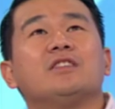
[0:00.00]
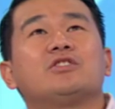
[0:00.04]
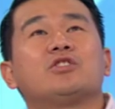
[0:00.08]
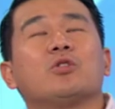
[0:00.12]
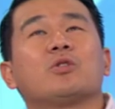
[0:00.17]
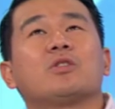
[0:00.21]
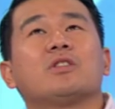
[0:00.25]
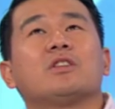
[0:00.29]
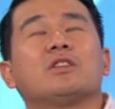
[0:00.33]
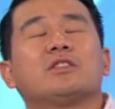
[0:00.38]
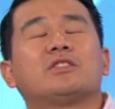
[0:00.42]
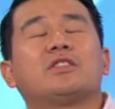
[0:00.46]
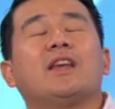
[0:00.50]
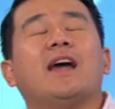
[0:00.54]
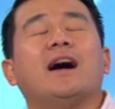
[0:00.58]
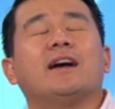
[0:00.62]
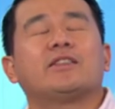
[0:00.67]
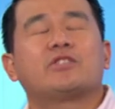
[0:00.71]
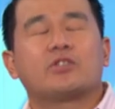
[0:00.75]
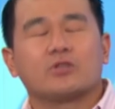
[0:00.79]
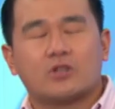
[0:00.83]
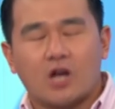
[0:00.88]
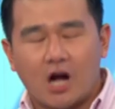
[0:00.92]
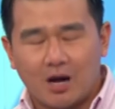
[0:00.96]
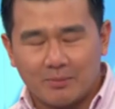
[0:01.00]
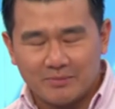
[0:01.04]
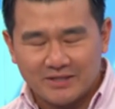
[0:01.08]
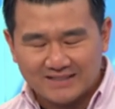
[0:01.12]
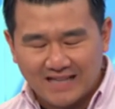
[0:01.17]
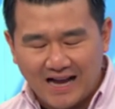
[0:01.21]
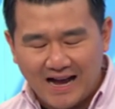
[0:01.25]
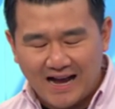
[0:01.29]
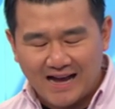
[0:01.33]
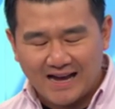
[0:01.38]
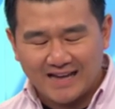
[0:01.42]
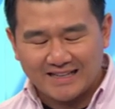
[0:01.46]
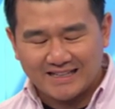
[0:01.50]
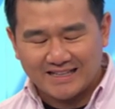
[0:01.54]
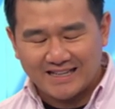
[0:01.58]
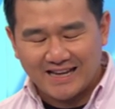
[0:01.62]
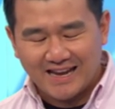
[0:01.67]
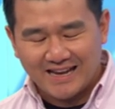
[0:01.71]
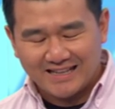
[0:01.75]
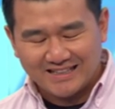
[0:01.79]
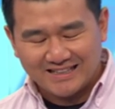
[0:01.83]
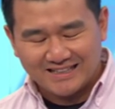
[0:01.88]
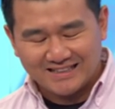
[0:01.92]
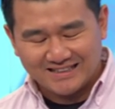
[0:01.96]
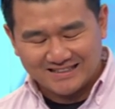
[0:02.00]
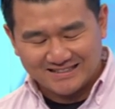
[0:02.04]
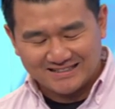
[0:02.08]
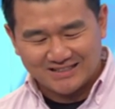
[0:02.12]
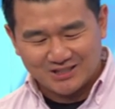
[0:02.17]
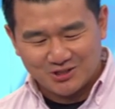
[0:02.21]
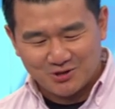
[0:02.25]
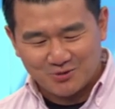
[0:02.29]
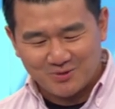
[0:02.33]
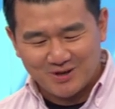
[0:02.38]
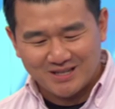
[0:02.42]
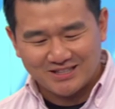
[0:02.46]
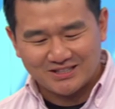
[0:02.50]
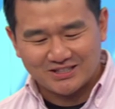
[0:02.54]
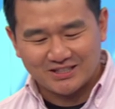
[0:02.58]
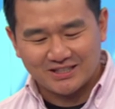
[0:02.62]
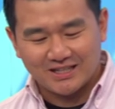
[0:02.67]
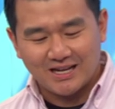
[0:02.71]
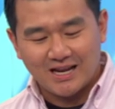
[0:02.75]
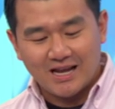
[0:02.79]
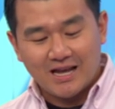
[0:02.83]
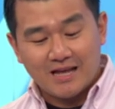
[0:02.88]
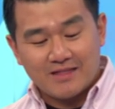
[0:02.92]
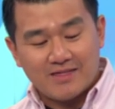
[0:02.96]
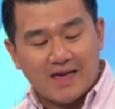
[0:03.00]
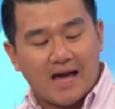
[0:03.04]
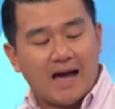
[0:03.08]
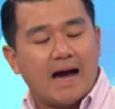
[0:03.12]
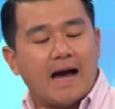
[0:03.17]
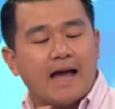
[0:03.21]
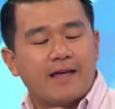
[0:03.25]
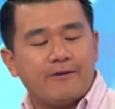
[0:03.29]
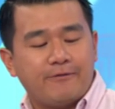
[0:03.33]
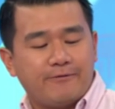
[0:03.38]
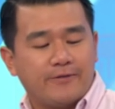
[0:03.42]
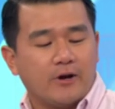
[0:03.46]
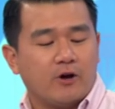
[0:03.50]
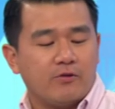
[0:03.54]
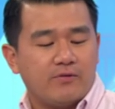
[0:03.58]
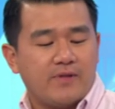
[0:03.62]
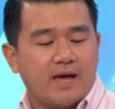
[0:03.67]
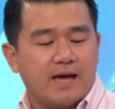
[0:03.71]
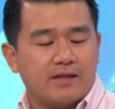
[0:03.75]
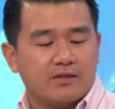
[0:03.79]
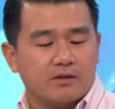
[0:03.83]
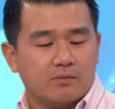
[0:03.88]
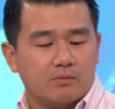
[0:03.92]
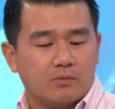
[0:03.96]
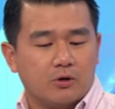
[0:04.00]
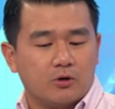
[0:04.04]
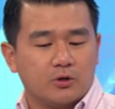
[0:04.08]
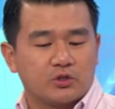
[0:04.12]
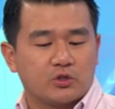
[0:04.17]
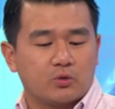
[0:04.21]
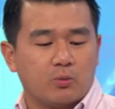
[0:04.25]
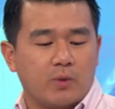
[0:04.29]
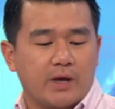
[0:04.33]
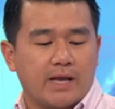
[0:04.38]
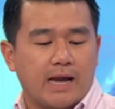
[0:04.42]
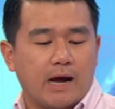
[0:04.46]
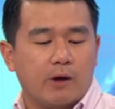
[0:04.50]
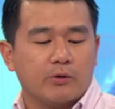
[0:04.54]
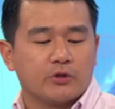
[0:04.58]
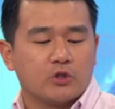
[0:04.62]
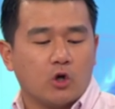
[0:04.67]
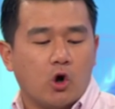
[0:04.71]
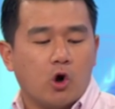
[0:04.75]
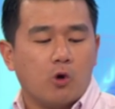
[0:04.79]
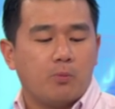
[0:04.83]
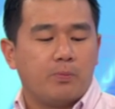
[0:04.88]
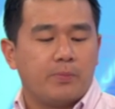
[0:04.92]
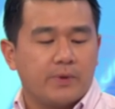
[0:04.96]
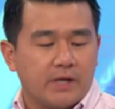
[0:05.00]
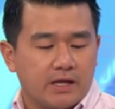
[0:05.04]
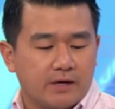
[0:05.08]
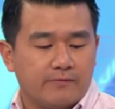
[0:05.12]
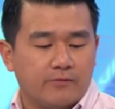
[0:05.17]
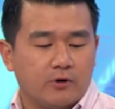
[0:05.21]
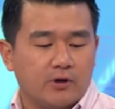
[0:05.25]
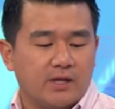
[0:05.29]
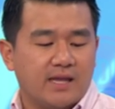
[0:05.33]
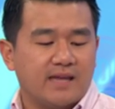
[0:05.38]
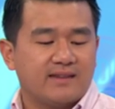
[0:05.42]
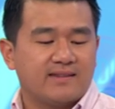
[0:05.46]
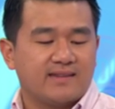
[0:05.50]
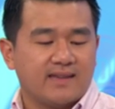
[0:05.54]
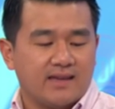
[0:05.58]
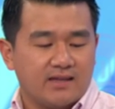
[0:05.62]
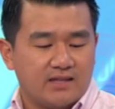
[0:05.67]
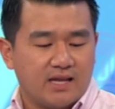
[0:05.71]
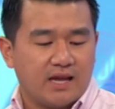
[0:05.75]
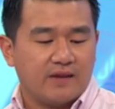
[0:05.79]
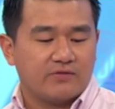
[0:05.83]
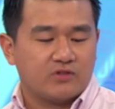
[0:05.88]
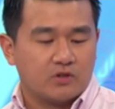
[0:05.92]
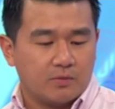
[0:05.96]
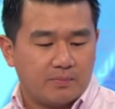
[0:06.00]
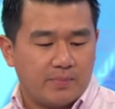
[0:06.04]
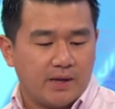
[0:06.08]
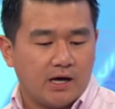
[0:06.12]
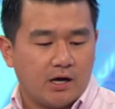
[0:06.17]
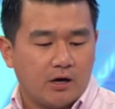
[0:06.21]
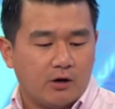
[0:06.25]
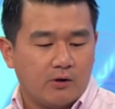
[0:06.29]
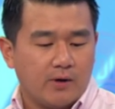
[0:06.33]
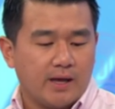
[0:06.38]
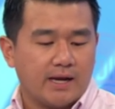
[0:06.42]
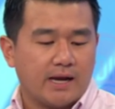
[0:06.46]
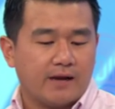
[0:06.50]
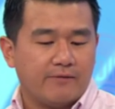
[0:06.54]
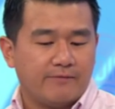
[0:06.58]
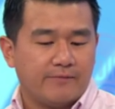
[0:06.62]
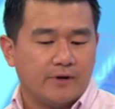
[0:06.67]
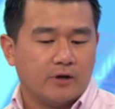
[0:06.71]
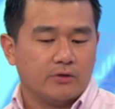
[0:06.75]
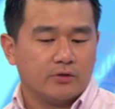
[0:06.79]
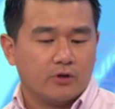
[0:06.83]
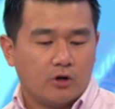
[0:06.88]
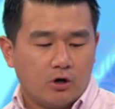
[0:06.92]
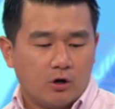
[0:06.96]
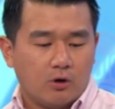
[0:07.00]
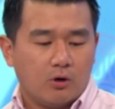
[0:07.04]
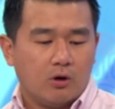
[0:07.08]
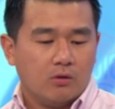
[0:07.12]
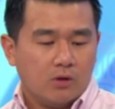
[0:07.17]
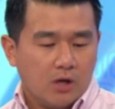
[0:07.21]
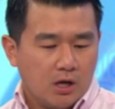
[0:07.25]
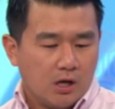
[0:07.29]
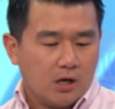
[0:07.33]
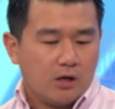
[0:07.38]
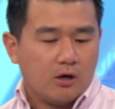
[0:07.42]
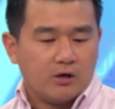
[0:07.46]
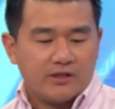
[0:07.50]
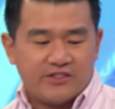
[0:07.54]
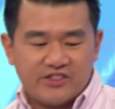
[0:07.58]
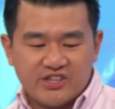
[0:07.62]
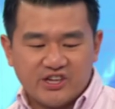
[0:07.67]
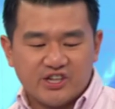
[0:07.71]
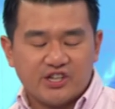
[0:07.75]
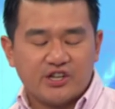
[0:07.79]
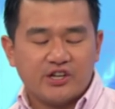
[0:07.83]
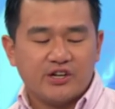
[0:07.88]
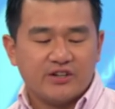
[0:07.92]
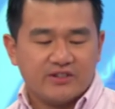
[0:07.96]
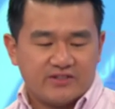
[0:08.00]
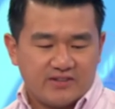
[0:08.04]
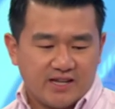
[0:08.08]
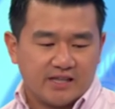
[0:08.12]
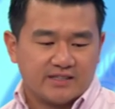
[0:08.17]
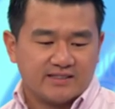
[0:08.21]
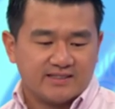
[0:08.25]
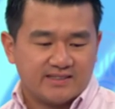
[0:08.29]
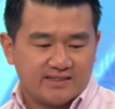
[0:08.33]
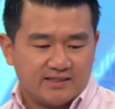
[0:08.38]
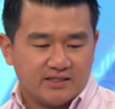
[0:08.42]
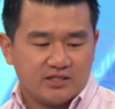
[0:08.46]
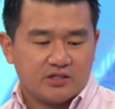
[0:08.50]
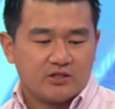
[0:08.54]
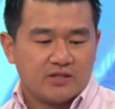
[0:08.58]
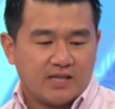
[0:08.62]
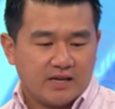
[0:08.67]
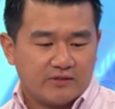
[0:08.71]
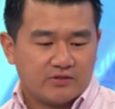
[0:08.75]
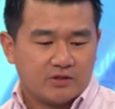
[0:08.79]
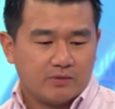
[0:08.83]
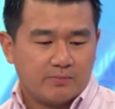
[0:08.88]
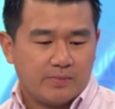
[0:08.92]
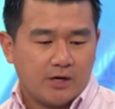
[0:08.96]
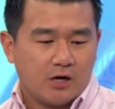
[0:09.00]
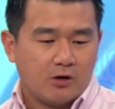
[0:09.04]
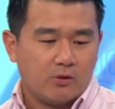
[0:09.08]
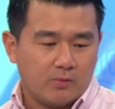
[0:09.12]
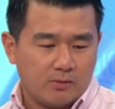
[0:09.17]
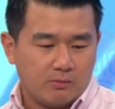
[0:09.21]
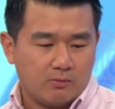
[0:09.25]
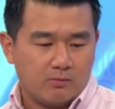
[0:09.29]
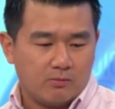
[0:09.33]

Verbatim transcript: so, so yeah, so comedy's hard in any situation. That I felt that the most when I was opening for, let's say, Dave Chappelle, and I felt the whole theater is there to see Dave Chappelle.